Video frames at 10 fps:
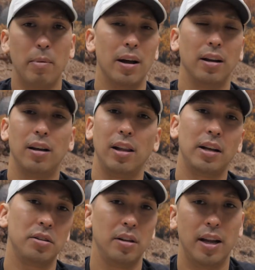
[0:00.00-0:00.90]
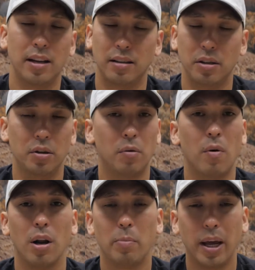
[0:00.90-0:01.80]
about a collection that you don't
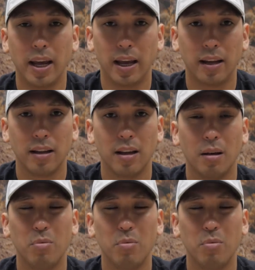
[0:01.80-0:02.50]
want to pay,